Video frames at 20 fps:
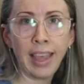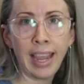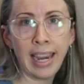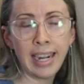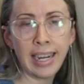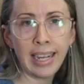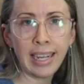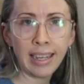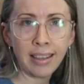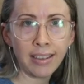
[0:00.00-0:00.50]

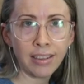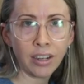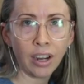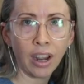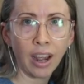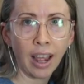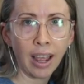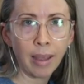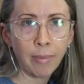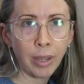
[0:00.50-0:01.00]
Then it's
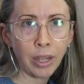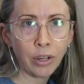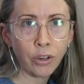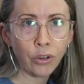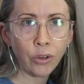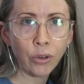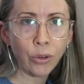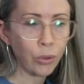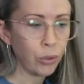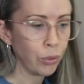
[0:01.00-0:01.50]
time
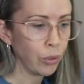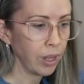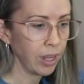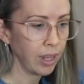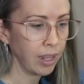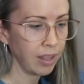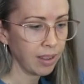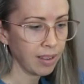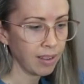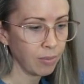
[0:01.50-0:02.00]
to
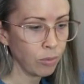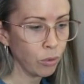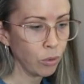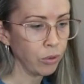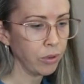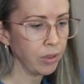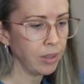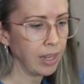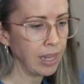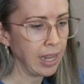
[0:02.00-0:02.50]

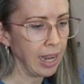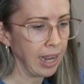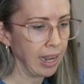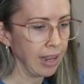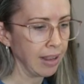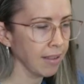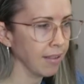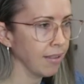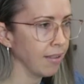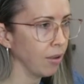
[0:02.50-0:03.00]
smooth the
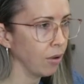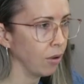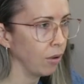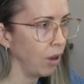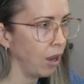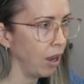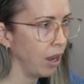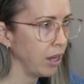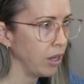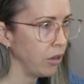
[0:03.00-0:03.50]
ends. So
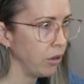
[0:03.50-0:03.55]
I